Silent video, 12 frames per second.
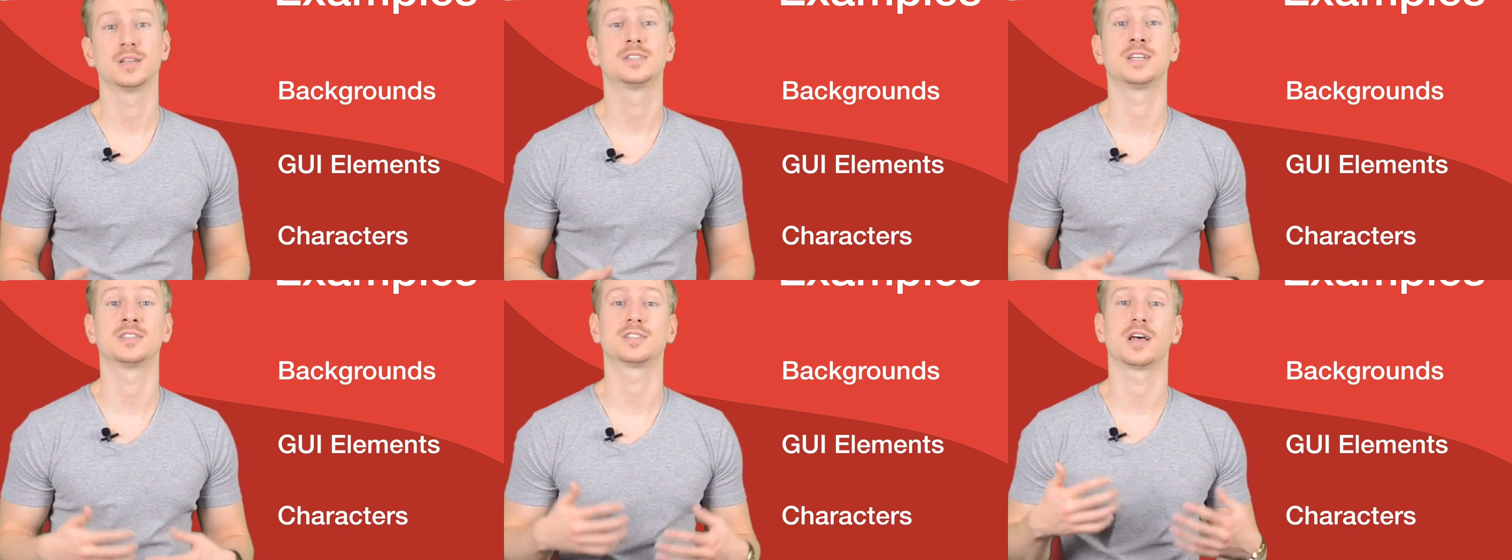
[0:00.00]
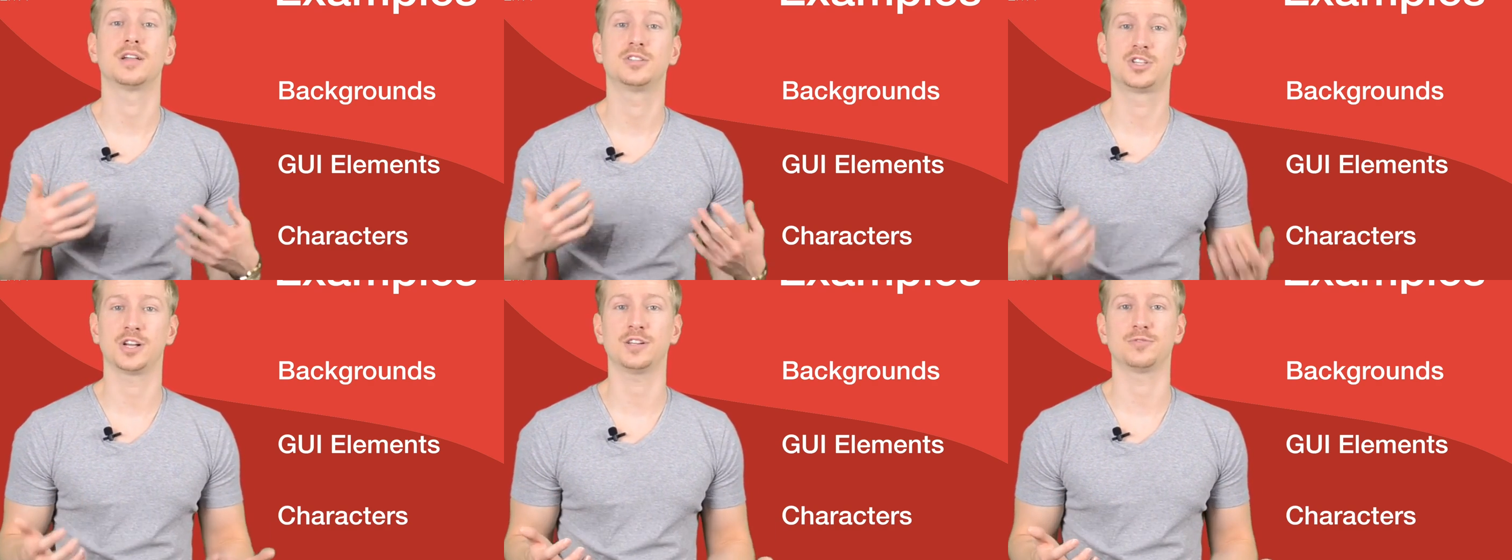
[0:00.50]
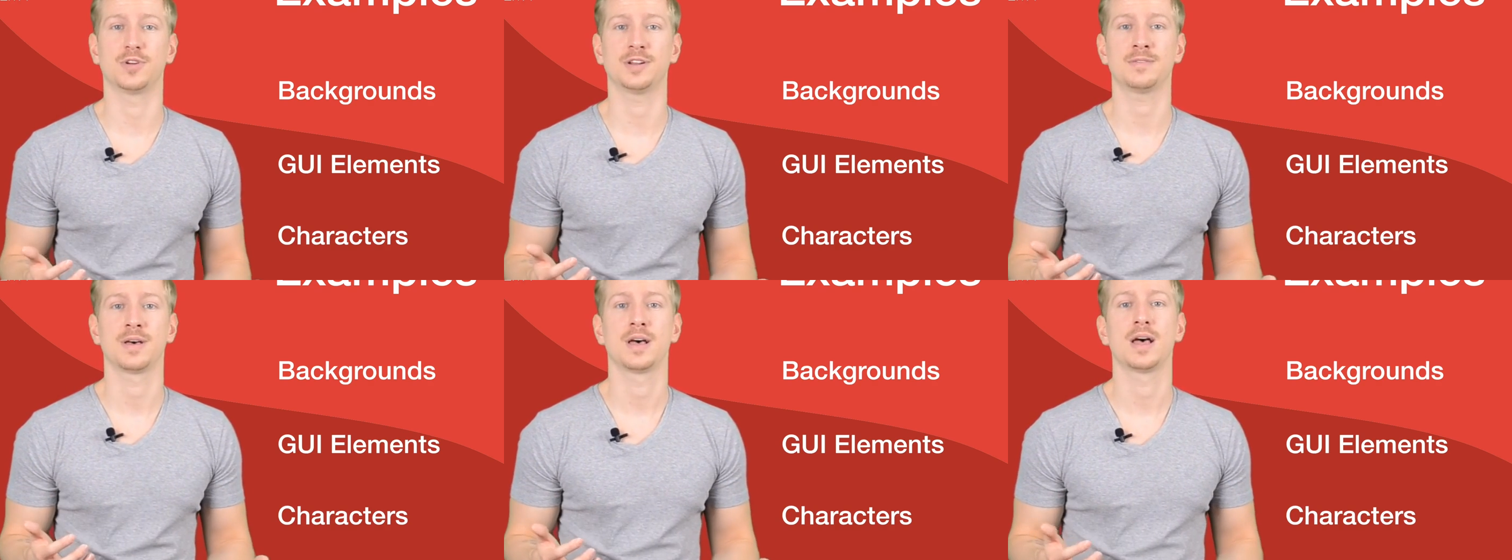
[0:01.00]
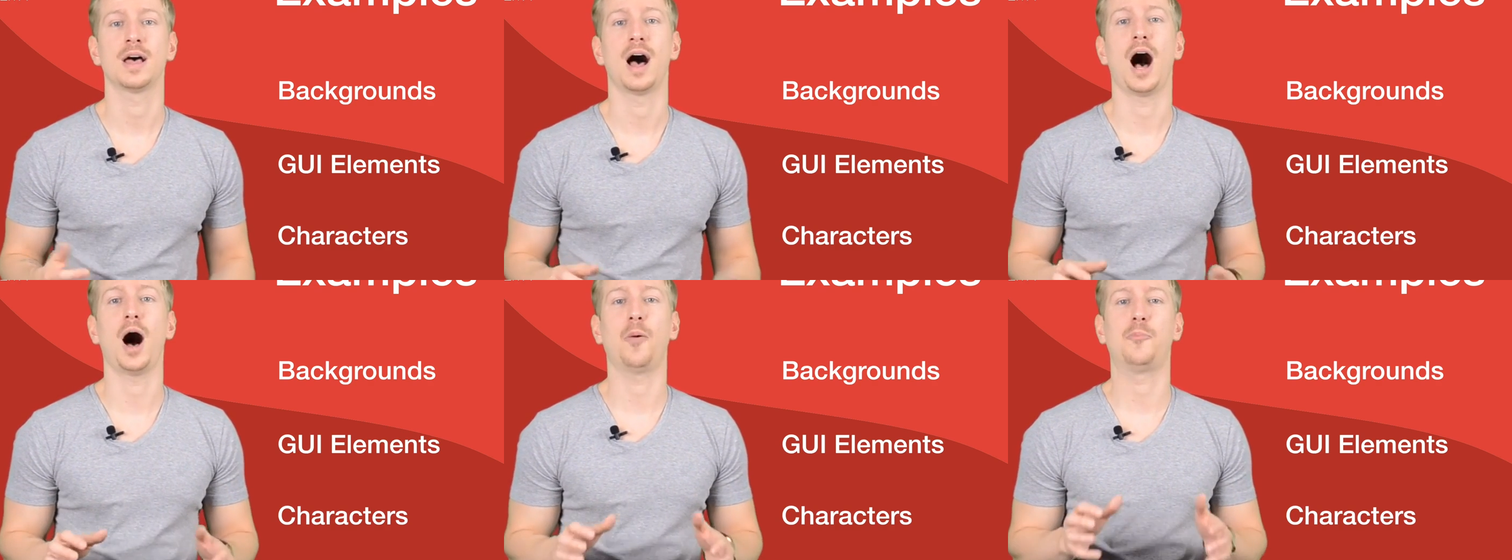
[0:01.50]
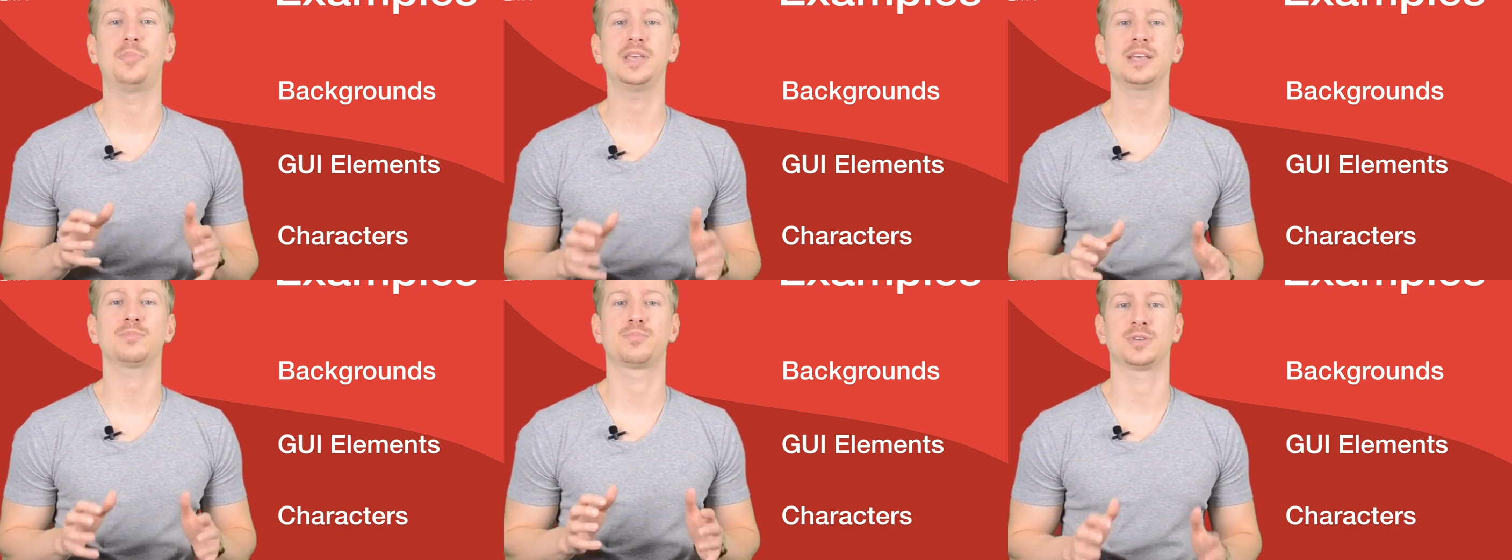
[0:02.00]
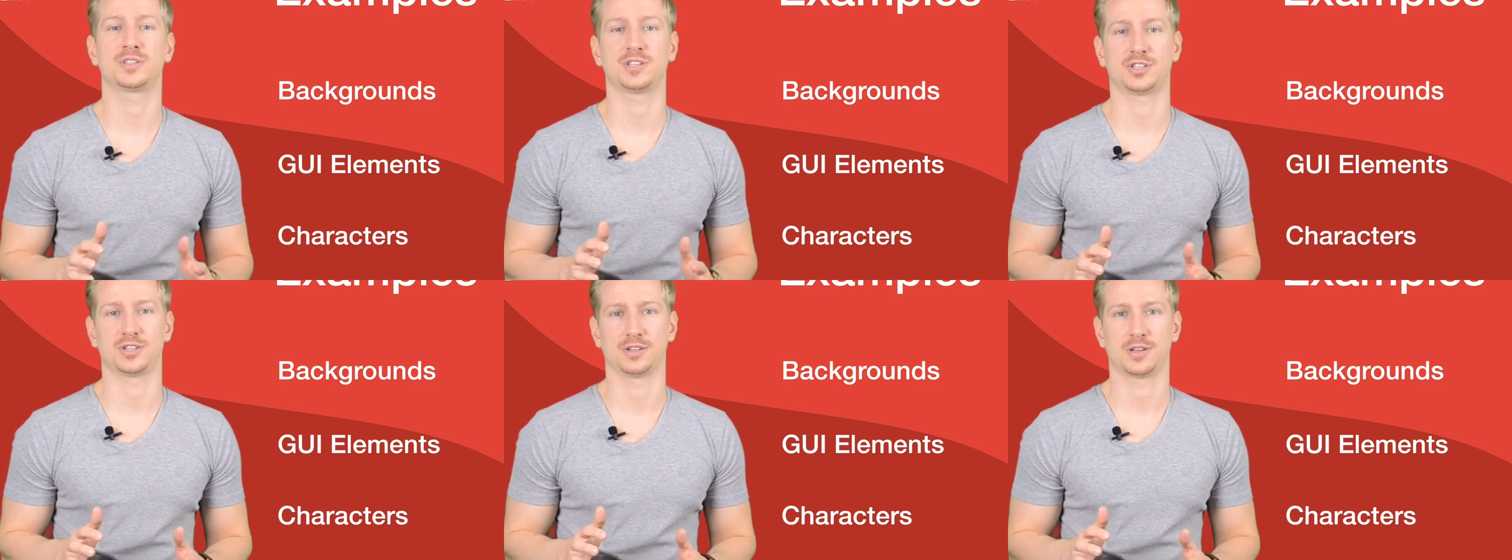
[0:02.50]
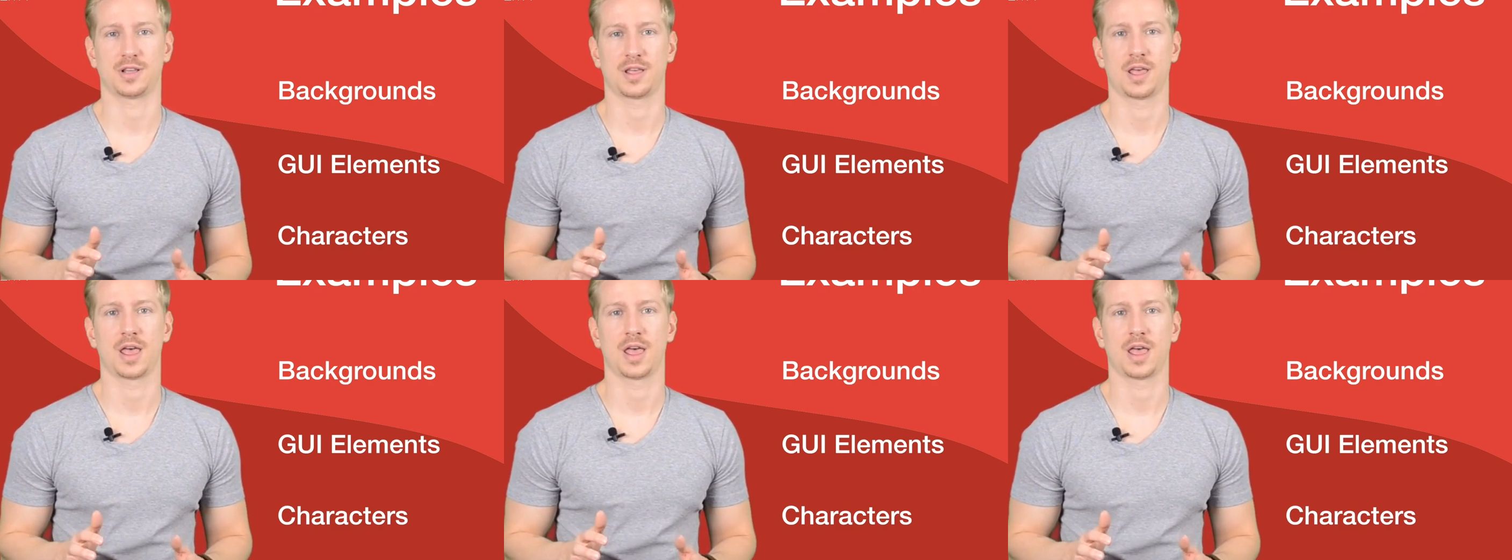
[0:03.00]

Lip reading: Since children are being positioned